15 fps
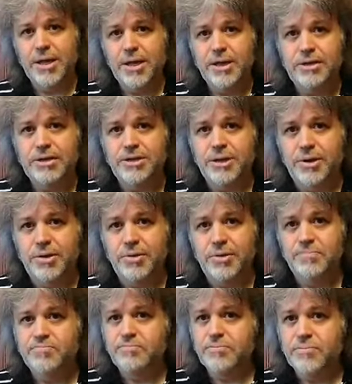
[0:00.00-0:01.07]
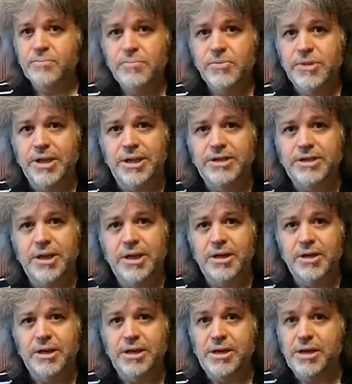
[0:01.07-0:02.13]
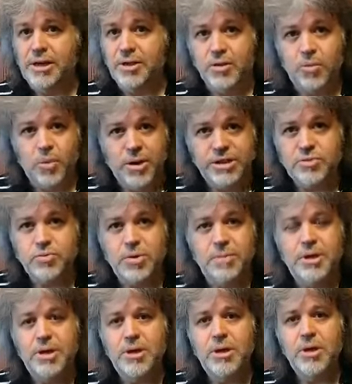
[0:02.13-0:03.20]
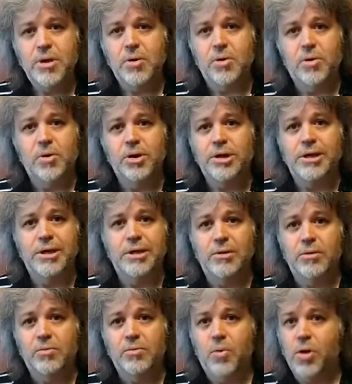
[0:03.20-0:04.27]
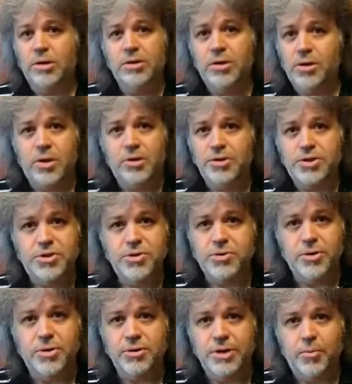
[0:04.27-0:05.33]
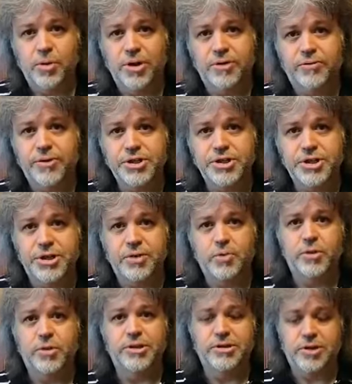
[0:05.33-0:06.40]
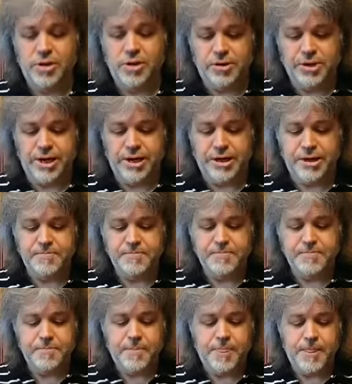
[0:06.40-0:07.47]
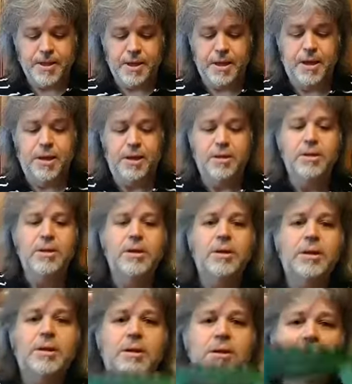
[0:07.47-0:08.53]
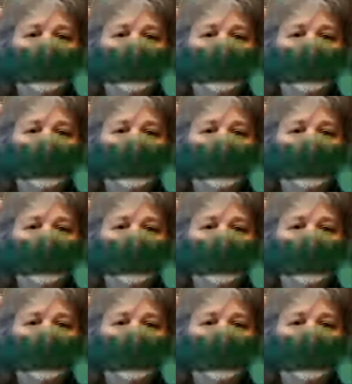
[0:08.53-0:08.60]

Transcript: So they said he either went swimming or he walked along the shore and went fishing with his long neck. Let's